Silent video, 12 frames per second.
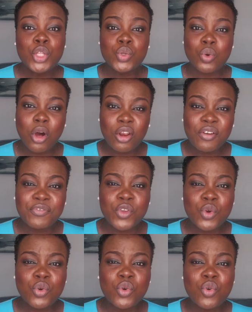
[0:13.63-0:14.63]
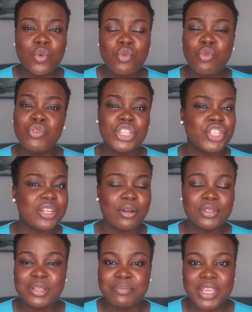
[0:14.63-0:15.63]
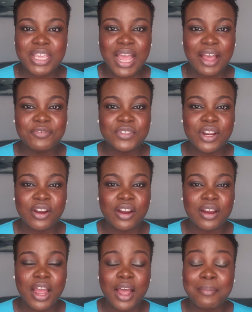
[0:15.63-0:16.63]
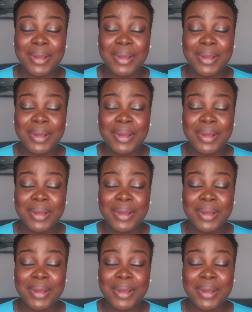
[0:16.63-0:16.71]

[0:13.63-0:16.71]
to all of you who reached out to me after uh,